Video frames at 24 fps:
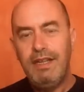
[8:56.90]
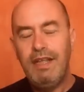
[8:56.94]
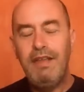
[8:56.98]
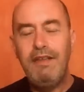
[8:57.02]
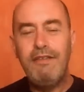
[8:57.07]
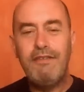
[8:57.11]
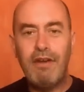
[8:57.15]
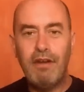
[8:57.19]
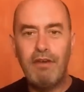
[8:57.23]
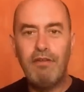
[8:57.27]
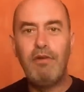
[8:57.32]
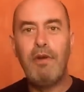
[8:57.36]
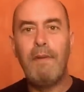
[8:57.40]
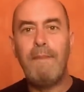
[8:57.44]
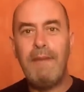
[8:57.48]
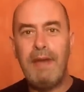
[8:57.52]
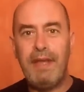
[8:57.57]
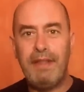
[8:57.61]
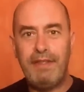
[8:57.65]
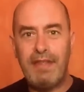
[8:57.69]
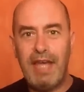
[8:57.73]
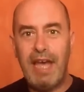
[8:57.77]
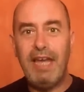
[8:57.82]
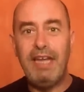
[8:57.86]
Now you've got to
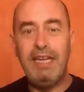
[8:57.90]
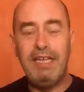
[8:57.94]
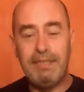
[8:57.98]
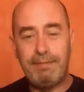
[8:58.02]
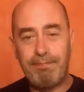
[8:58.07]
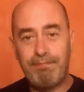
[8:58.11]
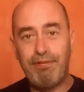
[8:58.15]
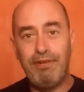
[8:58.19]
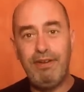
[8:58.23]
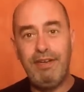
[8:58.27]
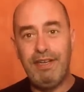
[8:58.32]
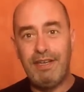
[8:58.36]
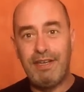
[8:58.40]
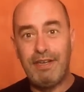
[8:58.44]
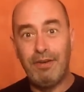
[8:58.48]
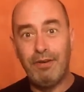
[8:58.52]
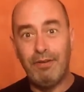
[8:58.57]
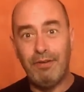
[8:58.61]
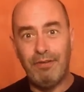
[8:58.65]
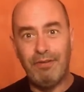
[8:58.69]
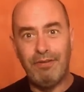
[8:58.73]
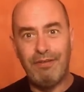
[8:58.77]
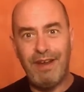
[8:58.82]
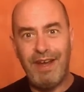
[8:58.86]
admit that is pretty
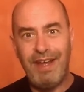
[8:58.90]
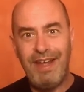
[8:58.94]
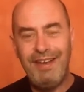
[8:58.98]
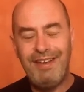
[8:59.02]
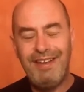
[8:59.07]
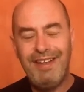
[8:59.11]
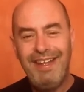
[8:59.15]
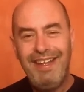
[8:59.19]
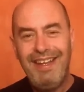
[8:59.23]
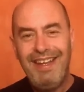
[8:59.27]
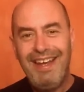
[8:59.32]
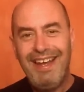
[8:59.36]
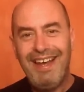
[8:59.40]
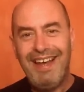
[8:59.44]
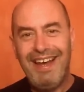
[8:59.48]
cool, right?